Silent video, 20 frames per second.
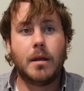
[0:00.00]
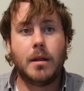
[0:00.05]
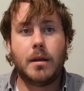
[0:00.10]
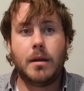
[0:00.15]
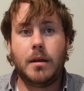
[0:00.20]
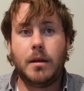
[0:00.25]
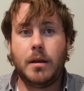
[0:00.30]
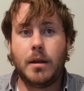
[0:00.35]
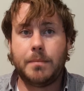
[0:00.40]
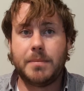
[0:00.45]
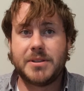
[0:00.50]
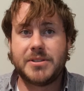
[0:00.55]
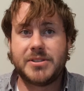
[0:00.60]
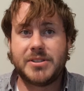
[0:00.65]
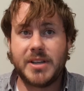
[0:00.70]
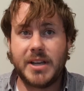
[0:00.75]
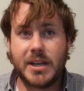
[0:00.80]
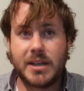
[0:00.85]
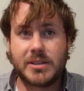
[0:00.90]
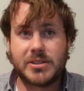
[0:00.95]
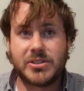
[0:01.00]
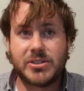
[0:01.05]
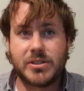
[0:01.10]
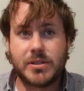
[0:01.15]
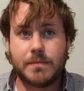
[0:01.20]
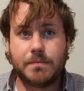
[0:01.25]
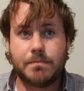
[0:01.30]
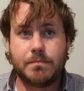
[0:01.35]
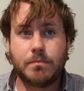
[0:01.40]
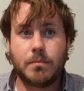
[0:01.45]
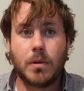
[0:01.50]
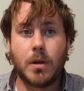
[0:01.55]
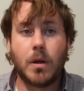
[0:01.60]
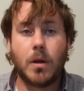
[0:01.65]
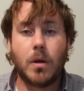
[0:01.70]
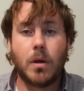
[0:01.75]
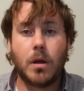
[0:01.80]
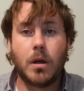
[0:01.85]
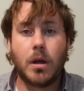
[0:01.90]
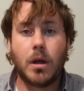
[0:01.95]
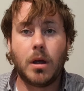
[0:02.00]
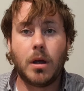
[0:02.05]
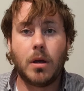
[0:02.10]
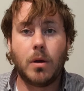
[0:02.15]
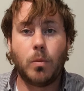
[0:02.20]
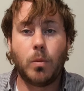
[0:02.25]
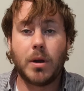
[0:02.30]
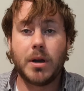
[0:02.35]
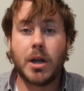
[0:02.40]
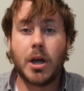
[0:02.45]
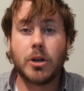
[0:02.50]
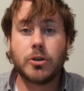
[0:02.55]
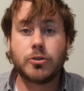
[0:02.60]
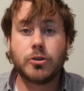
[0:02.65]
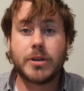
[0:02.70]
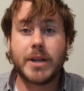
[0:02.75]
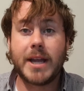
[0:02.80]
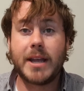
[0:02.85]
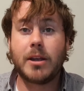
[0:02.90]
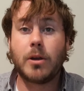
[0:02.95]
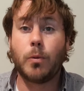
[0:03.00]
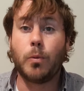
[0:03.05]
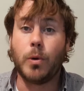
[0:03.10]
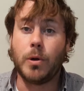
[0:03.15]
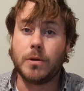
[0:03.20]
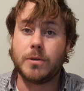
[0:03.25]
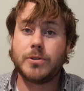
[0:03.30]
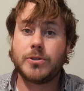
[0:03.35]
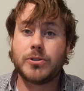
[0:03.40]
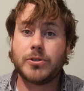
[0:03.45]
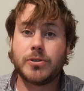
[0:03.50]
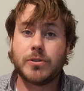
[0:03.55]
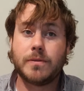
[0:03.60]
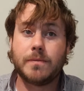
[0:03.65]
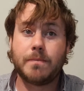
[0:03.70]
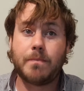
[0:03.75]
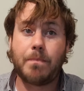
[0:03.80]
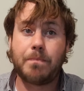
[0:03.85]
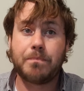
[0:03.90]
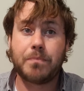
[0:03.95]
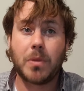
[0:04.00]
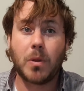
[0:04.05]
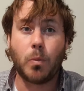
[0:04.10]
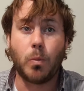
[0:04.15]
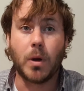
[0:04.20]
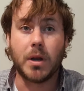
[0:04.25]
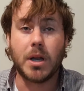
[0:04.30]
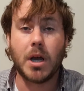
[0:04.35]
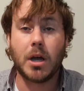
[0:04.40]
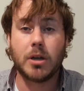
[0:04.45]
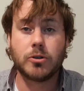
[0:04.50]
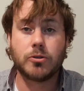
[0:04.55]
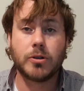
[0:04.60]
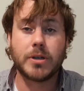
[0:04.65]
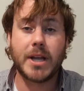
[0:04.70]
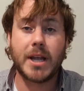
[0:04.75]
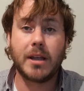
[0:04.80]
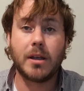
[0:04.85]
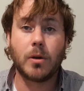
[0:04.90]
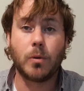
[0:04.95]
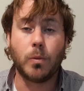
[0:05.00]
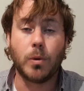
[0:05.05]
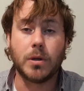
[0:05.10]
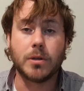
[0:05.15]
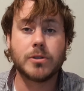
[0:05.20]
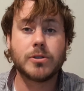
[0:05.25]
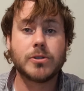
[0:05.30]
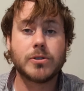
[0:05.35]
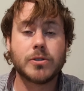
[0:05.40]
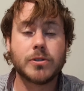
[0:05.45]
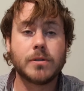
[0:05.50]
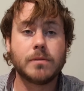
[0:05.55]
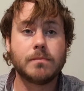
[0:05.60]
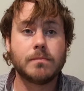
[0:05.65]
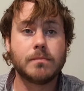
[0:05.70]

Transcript: Number 6. 100 Acre Woods. 100 Acre Woods.